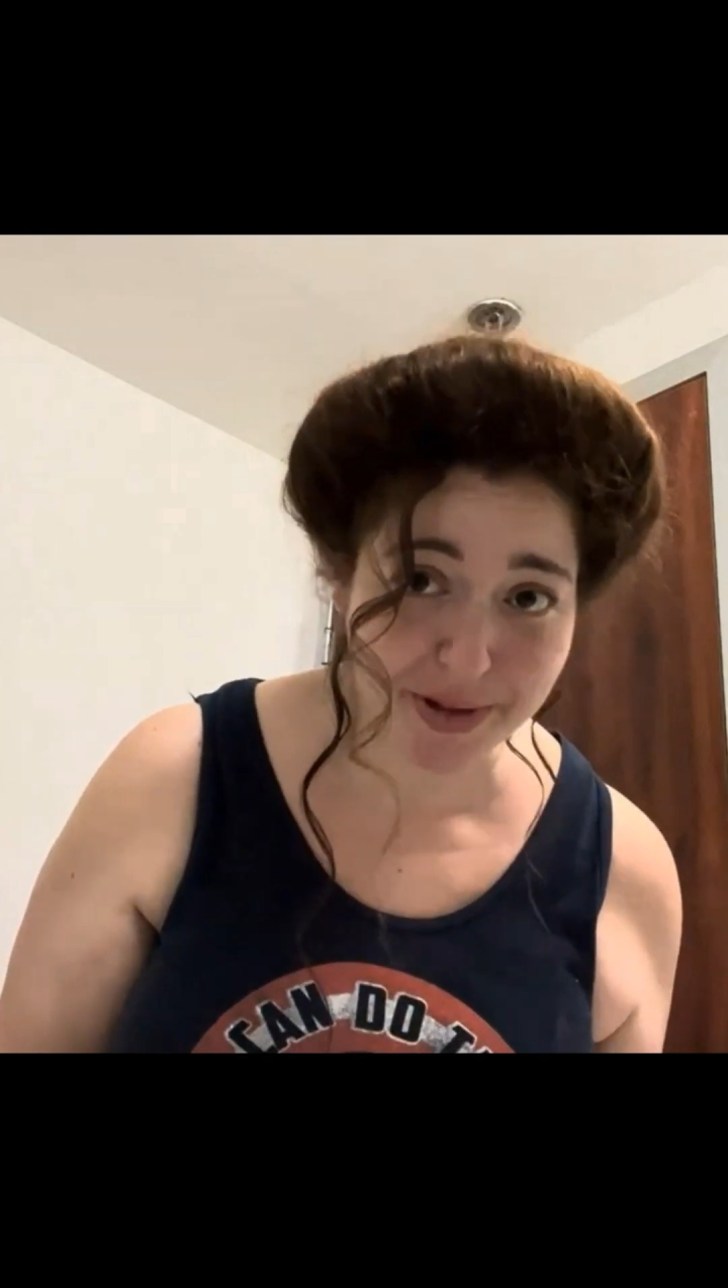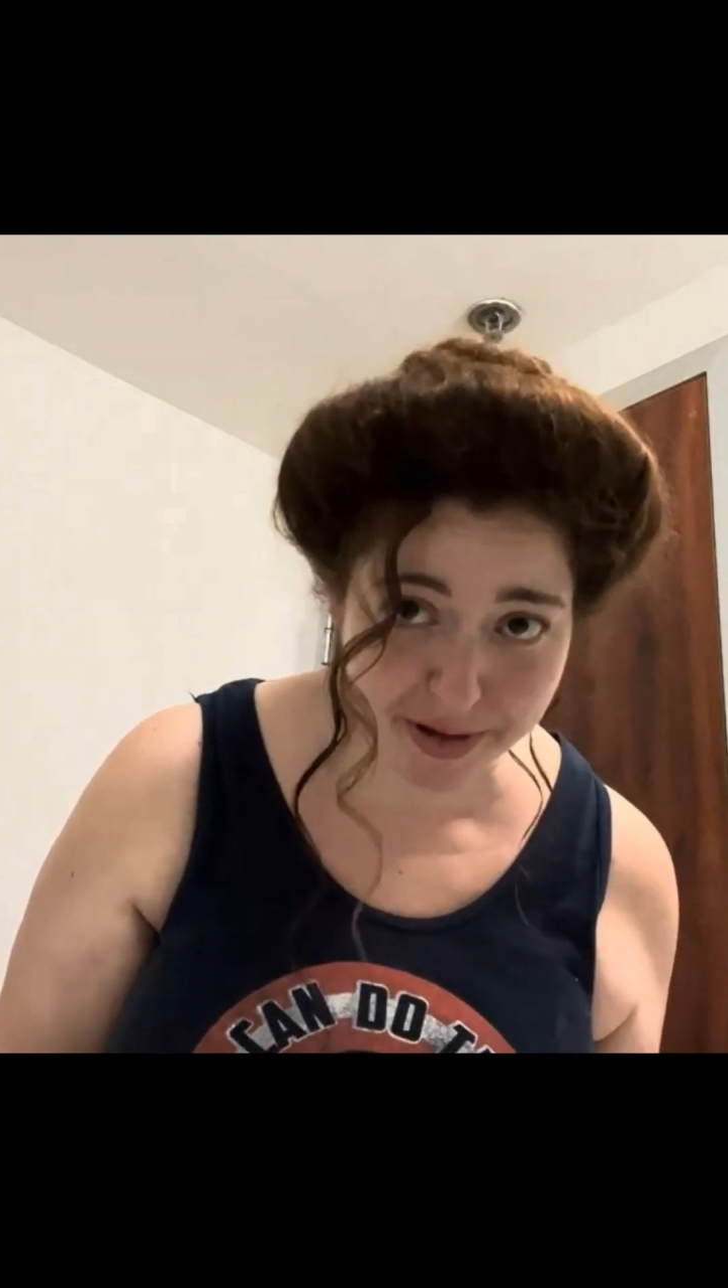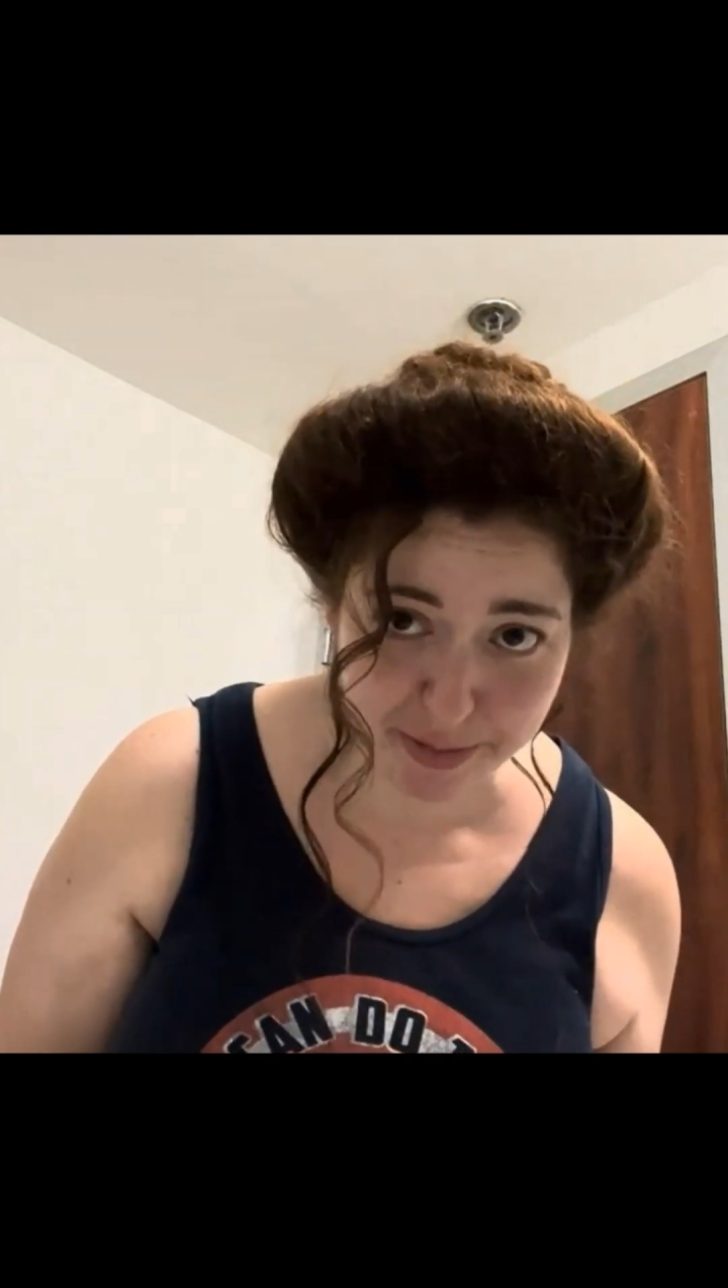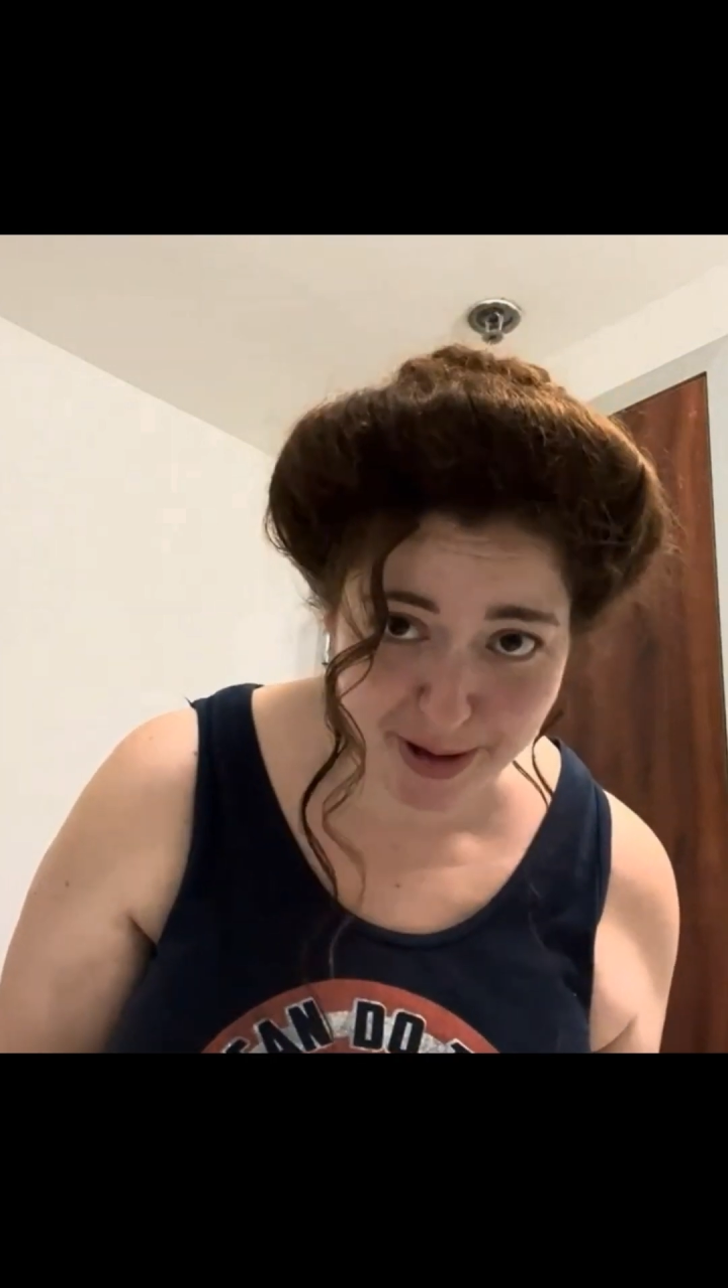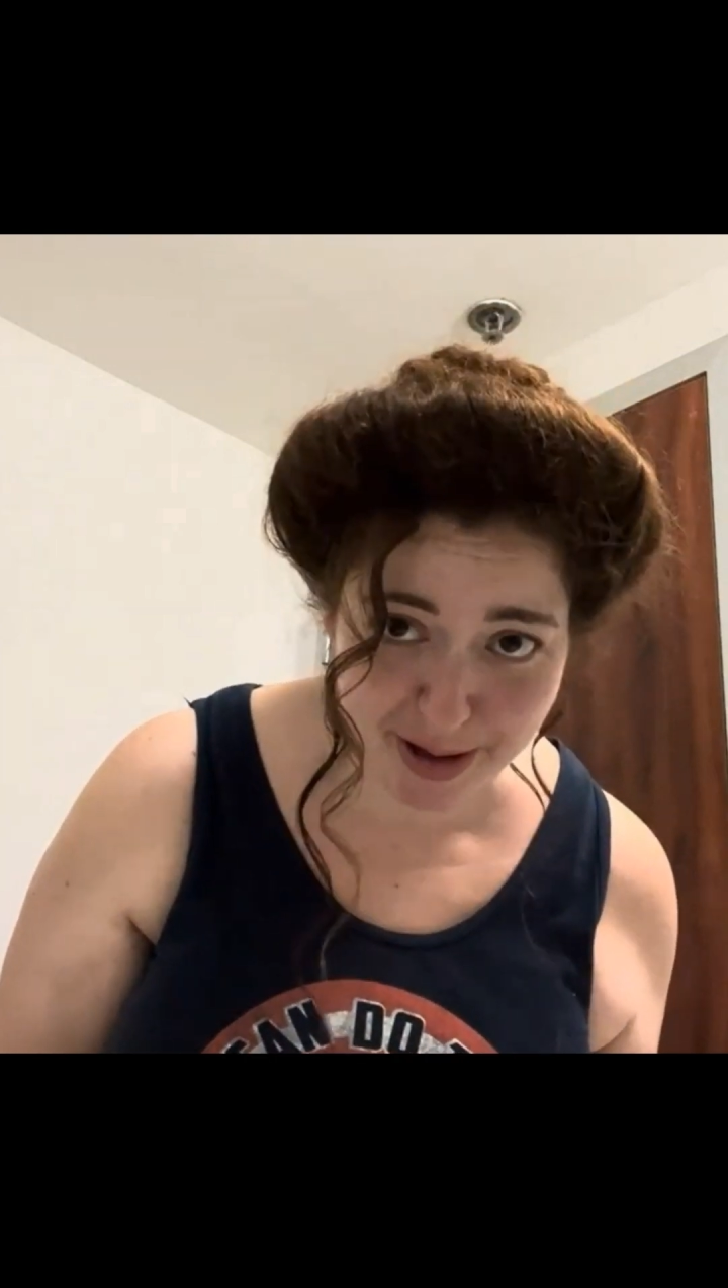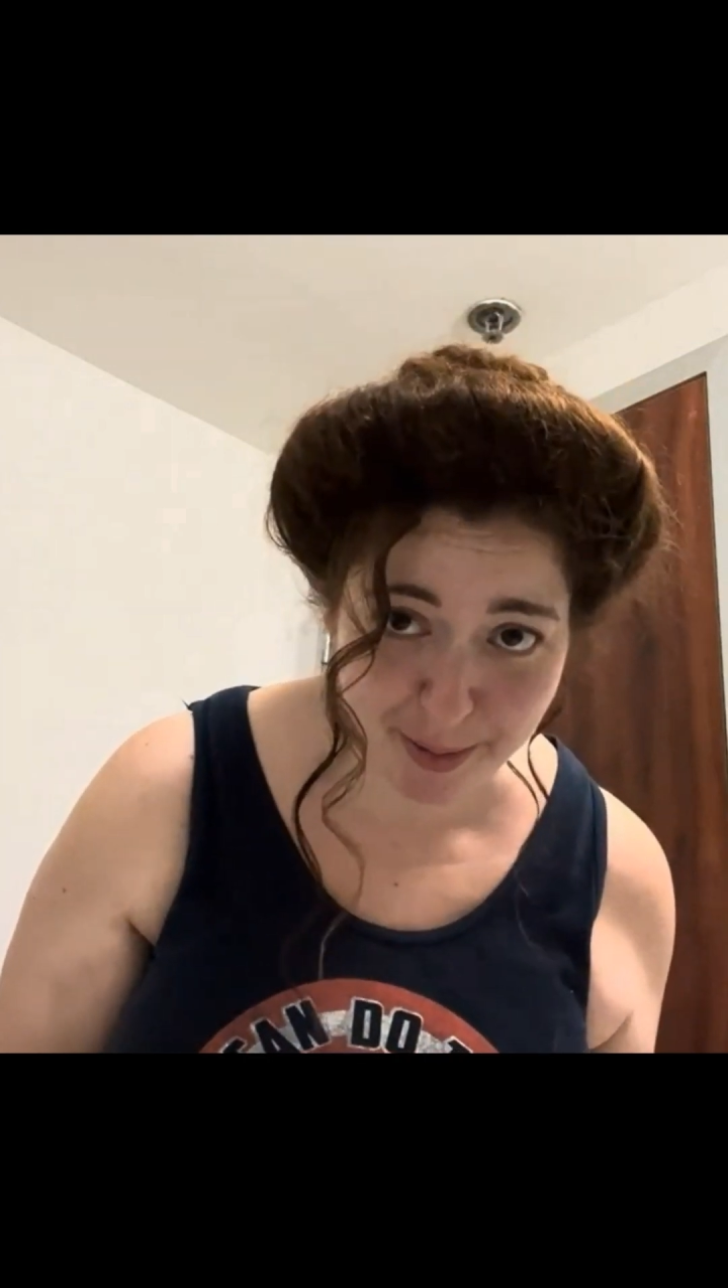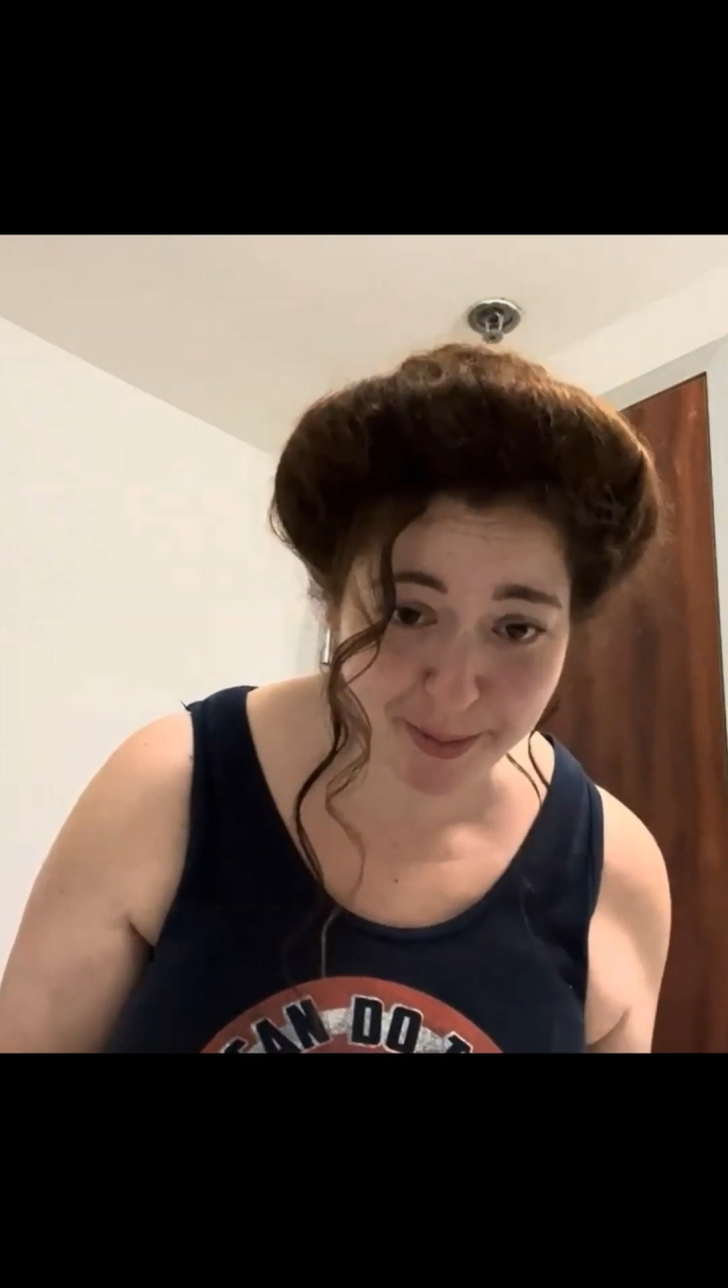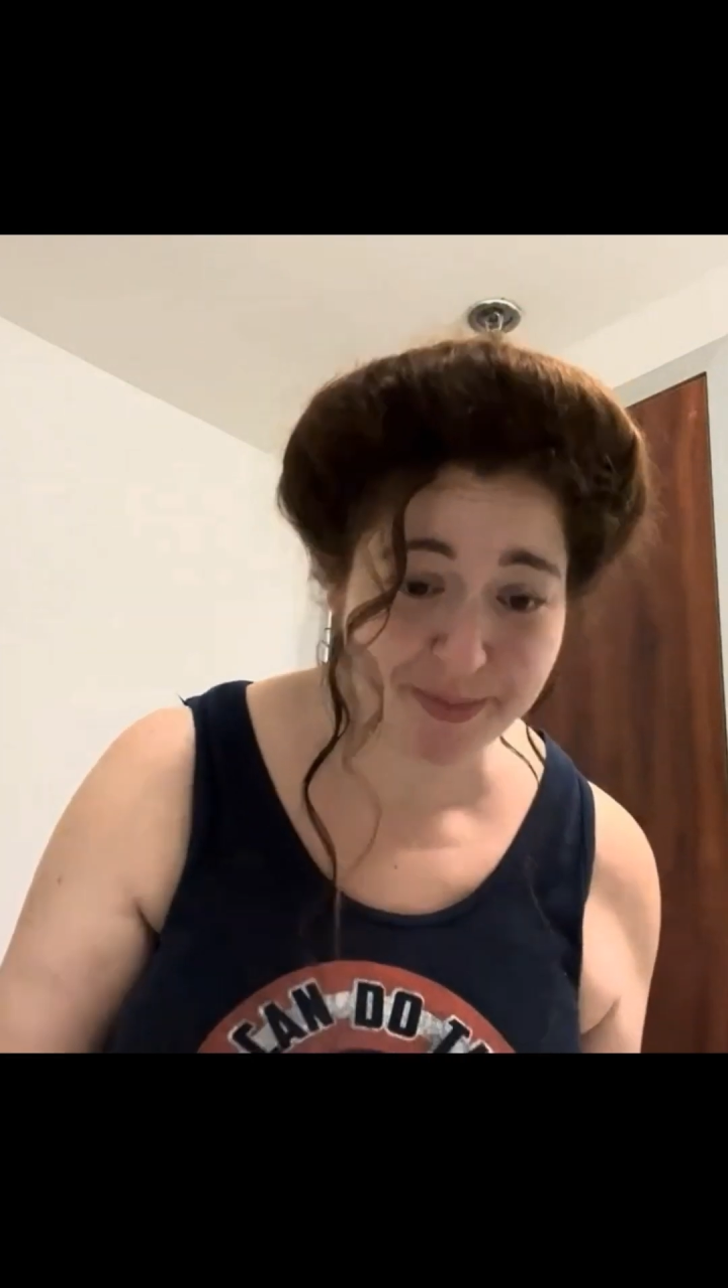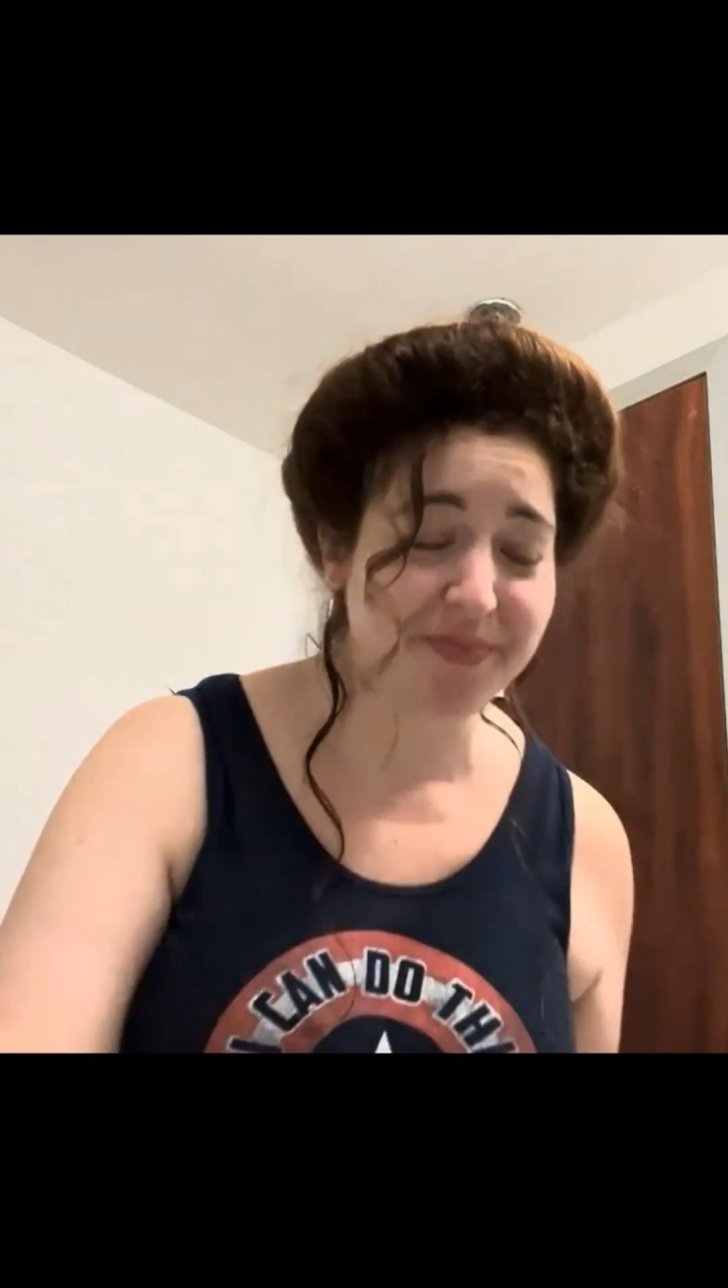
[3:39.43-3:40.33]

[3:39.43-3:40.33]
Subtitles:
with hairspray.